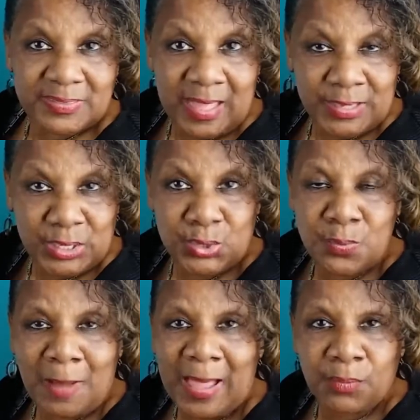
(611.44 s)
that you
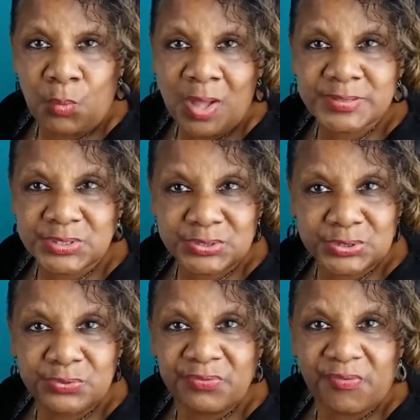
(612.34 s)
might want to
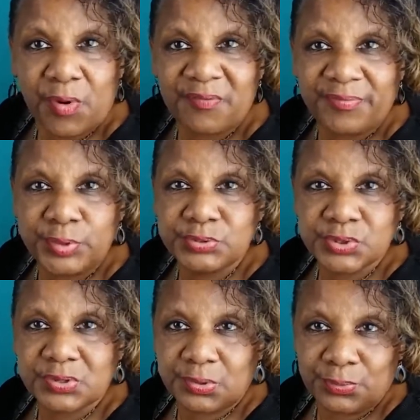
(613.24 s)
do for a
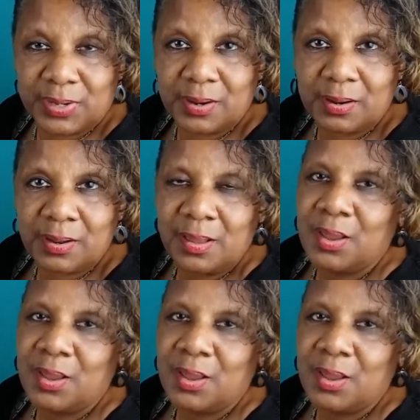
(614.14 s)
future career?